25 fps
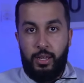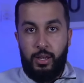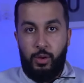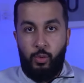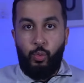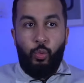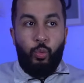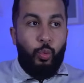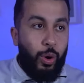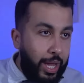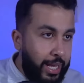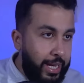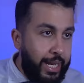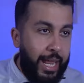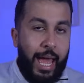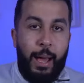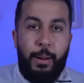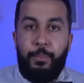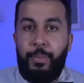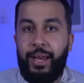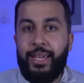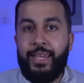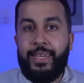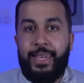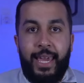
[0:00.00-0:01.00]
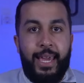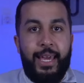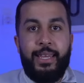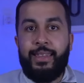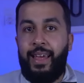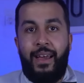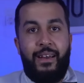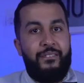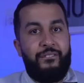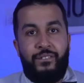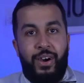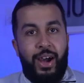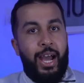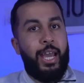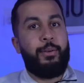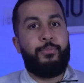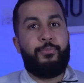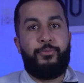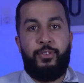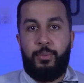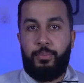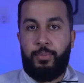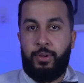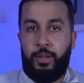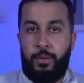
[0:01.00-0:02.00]
When am I getting that vibe
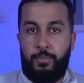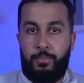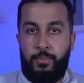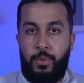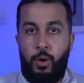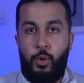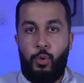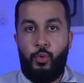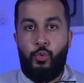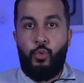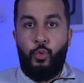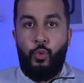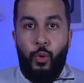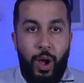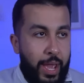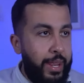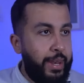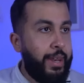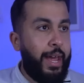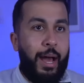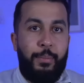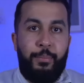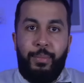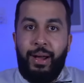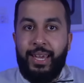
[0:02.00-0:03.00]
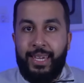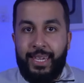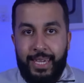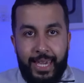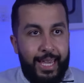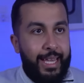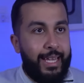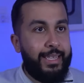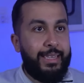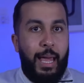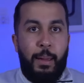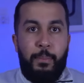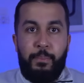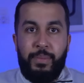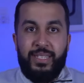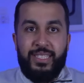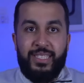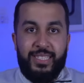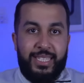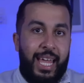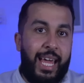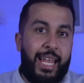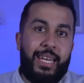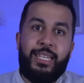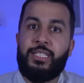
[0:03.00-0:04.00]
from him? When am I getting that
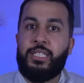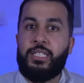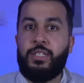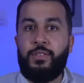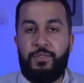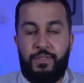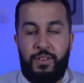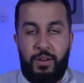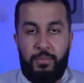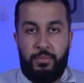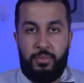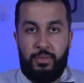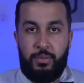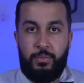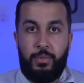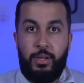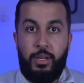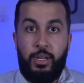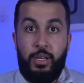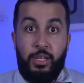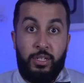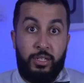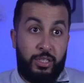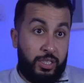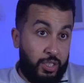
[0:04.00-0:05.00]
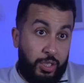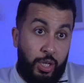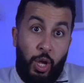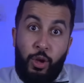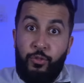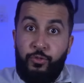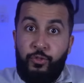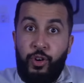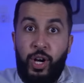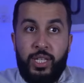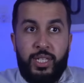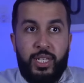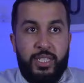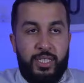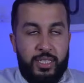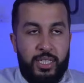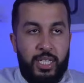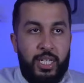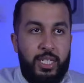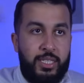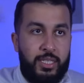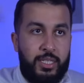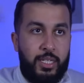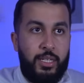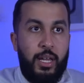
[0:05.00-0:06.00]
mentality from him? Because so far this
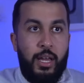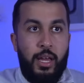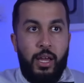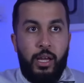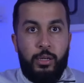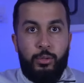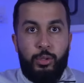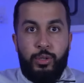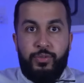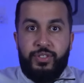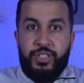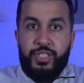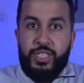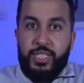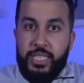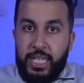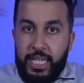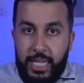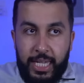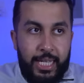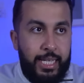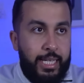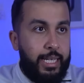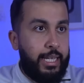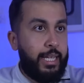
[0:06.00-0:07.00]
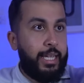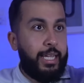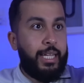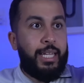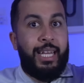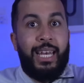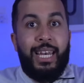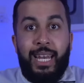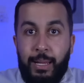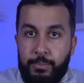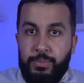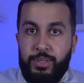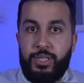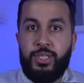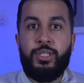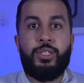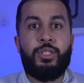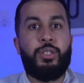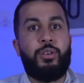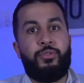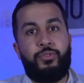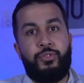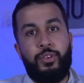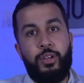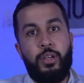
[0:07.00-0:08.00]
season, we've seen glimpses
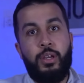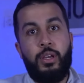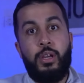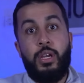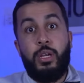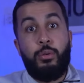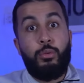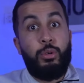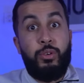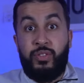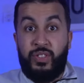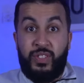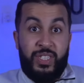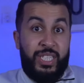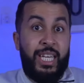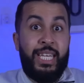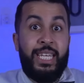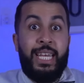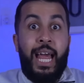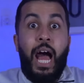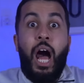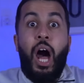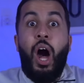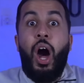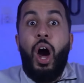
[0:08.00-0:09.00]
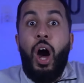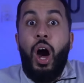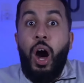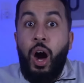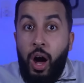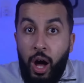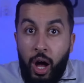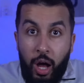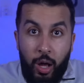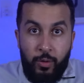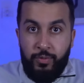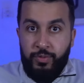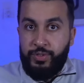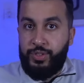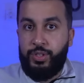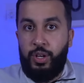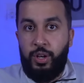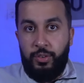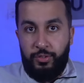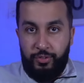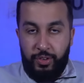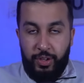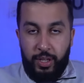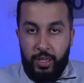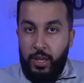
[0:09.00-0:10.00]
of it. We've seen halves
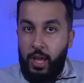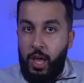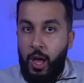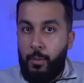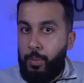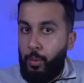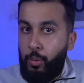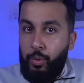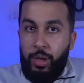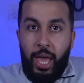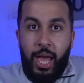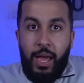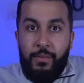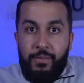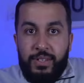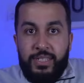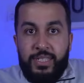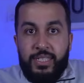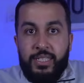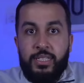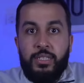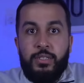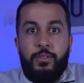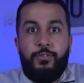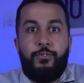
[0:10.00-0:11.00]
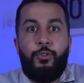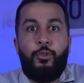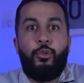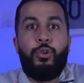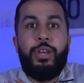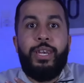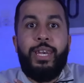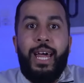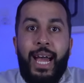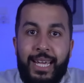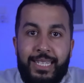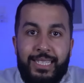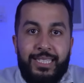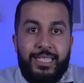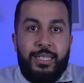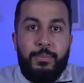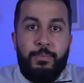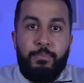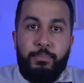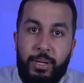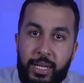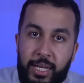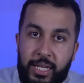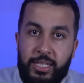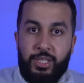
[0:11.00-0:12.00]
of it. But we haven't seen the full 90
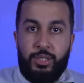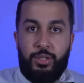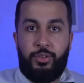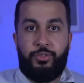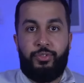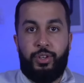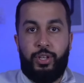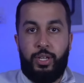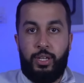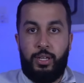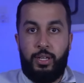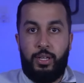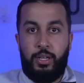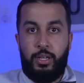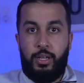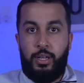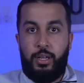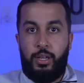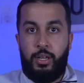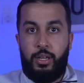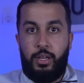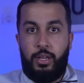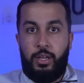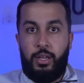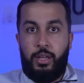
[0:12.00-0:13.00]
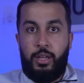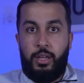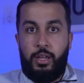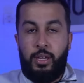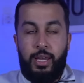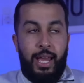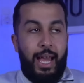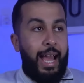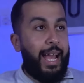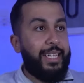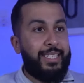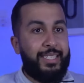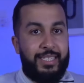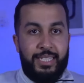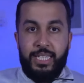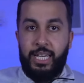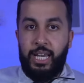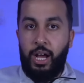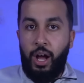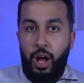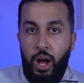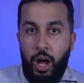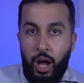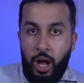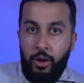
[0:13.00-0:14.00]
minutes of it. I see a
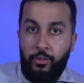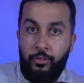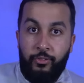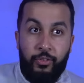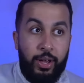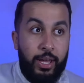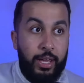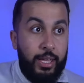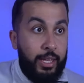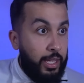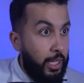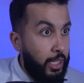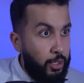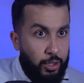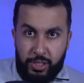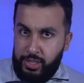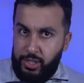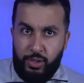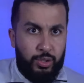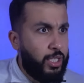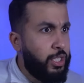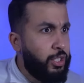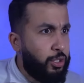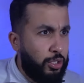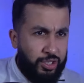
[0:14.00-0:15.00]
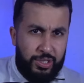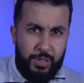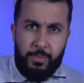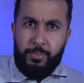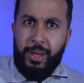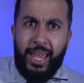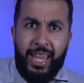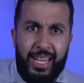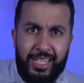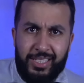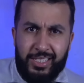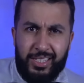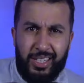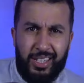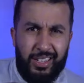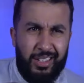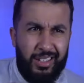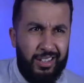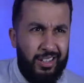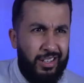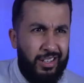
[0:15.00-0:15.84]
half, he does amazing.